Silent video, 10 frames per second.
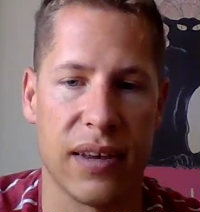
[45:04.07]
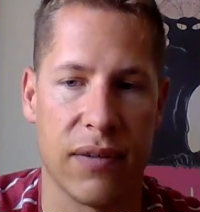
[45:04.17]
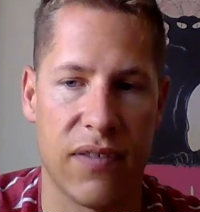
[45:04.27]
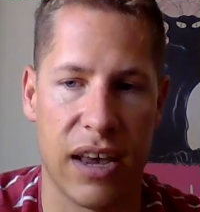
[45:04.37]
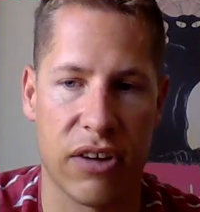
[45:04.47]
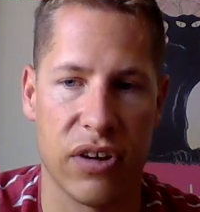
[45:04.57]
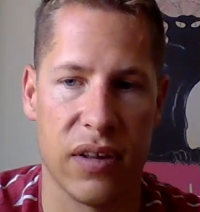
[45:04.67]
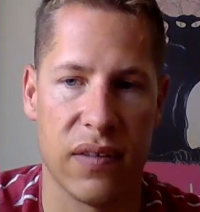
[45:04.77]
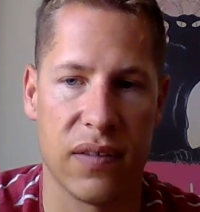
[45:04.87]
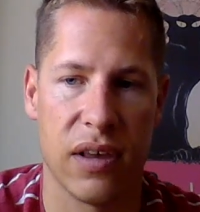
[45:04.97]

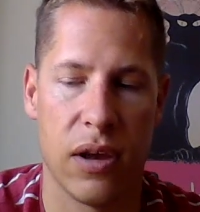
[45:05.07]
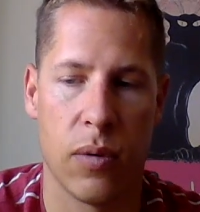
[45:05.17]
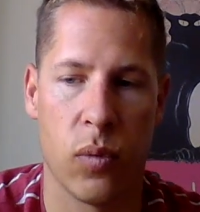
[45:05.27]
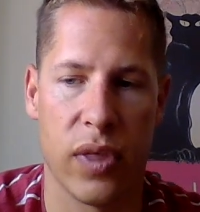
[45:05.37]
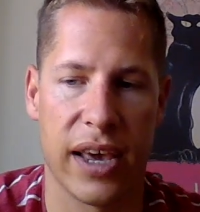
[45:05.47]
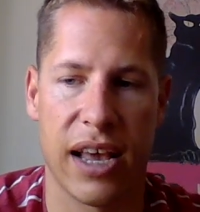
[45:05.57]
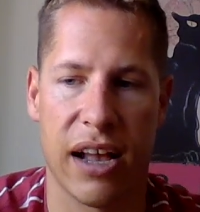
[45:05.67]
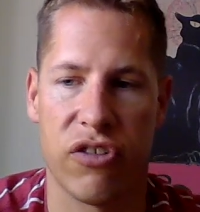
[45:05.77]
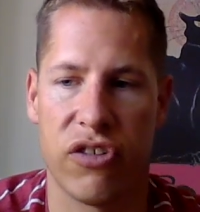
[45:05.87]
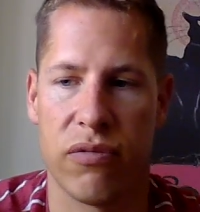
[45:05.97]
infections, where they
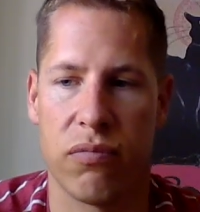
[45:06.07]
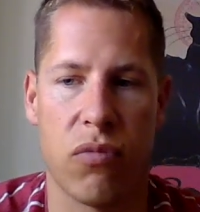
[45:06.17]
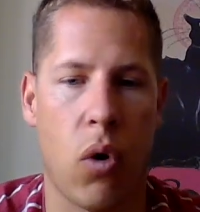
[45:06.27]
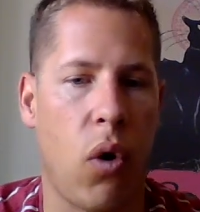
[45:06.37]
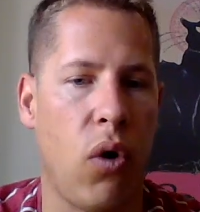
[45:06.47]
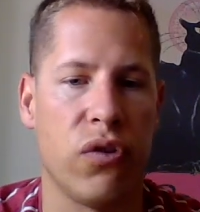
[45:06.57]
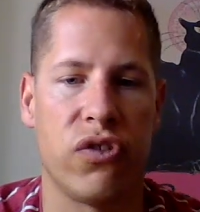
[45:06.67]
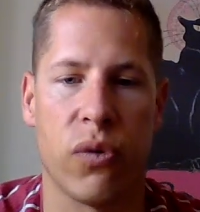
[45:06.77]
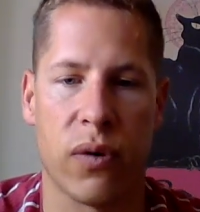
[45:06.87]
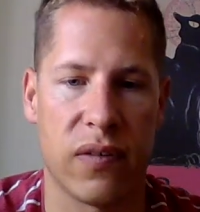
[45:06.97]
catch all
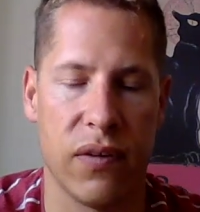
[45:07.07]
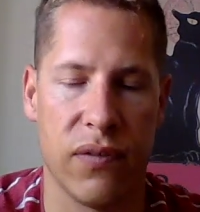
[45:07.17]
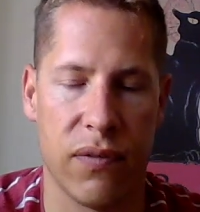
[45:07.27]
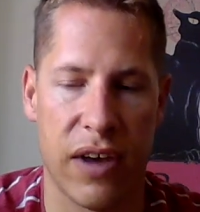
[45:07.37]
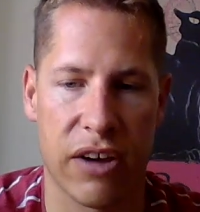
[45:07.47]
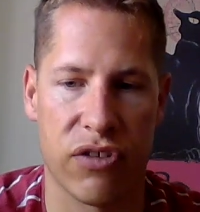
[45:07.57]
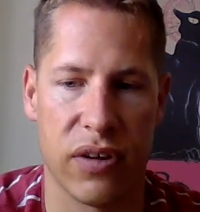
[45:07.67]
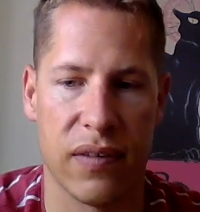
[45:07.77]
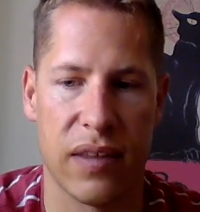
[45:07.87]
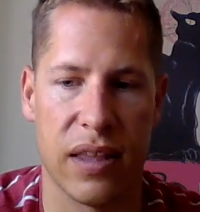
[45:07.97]
sorts of
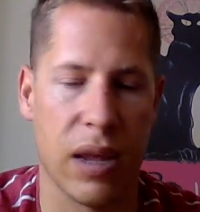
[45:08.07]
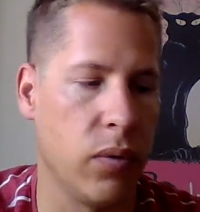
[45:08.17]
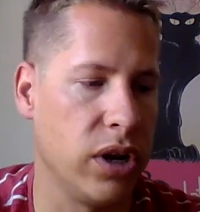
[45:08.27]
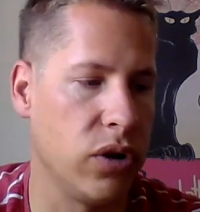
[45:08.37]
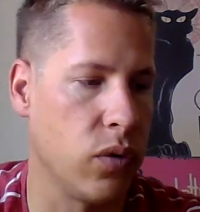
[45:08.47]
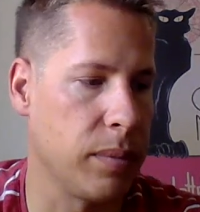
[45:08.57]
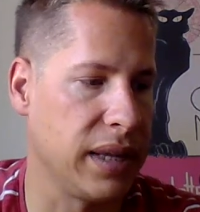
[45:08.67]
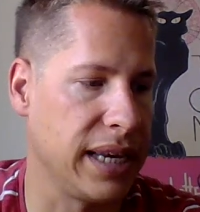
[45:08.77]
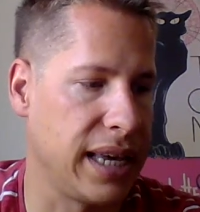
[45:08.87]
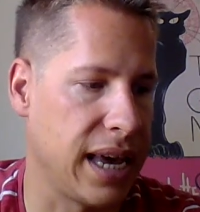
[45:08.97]
infections that they wouldn't
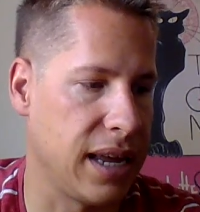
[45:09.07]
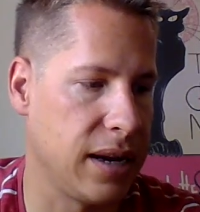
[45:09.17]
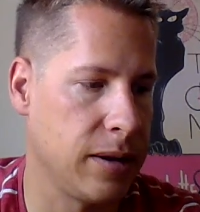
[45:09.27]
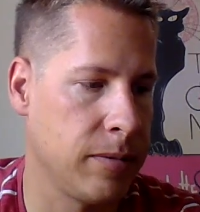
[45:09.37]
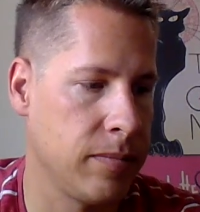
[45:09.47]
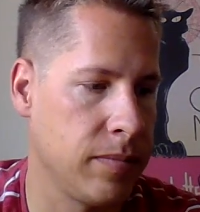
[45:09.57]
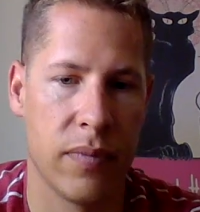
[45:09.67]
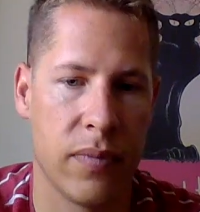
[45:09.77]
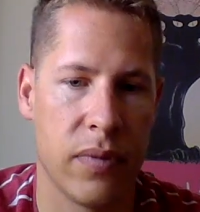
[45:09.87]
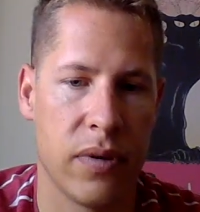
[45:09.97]
normally get.
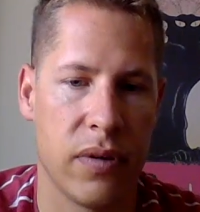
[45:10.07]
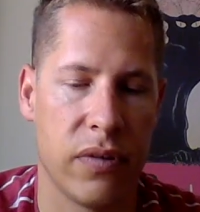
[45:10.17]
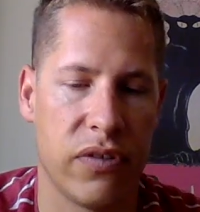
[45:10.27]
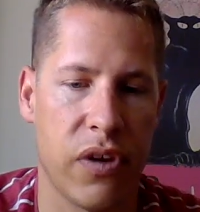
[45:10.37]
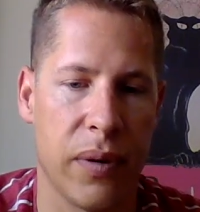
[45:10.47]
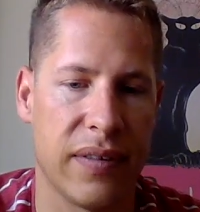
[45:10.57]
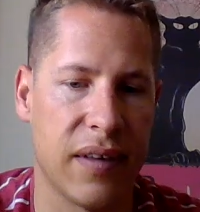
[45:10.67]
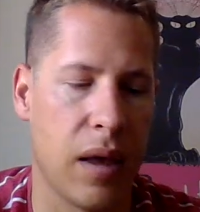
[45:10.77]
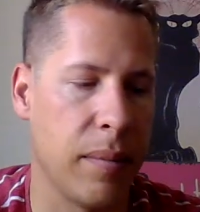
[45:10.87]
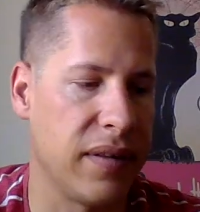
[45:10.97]
So
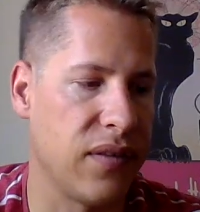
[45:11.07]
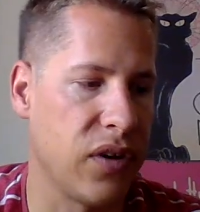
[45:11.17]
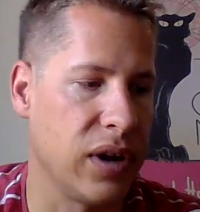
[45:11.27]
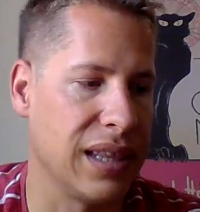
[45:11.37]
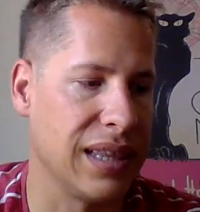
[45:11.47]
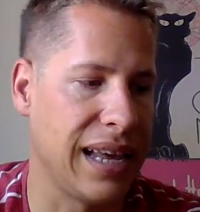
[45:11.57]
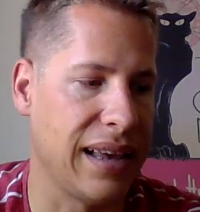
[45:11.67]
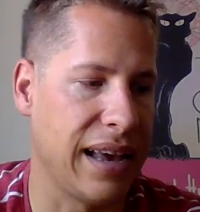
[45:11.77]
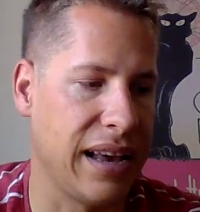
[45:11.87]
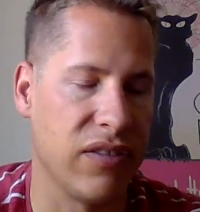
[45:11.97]
it's a very
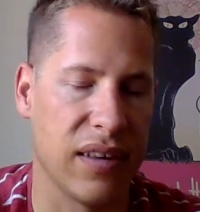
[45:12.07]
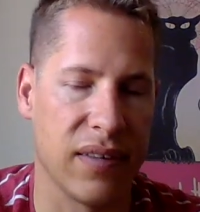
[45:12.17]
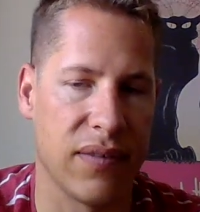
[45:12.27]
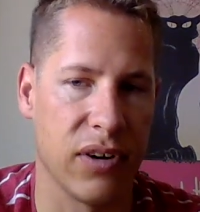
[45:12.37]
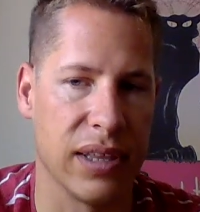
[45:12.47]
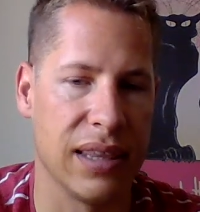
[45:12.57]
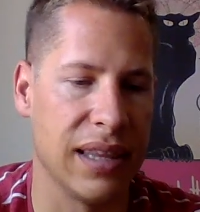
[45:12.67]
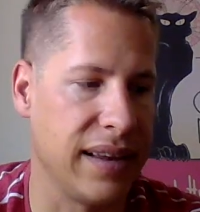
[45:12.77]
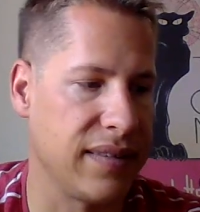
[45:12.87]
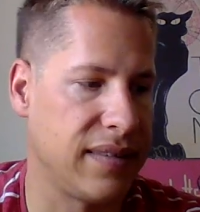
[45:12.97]
late AIDS, it's a very
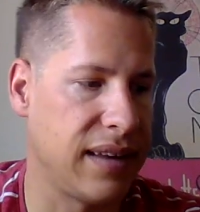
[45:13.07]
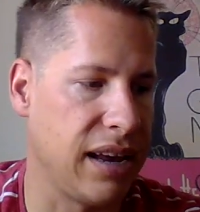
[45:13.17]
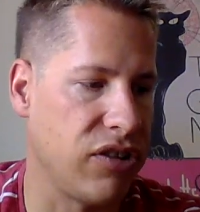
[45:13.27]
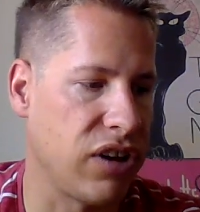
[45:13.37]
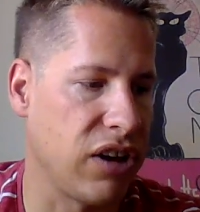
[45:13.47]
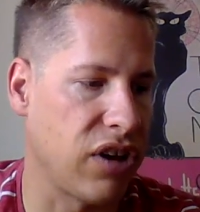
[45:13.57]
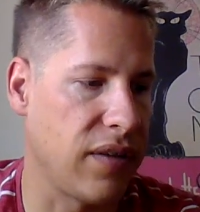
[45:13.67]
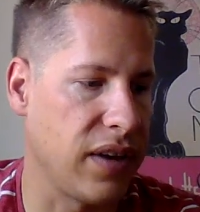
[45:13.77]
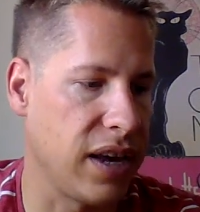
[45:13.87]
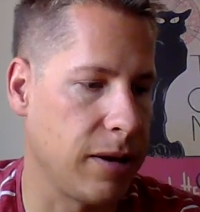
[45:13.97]
late stage
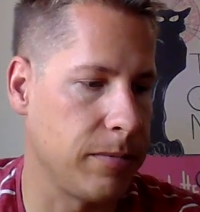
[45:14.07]
HIV.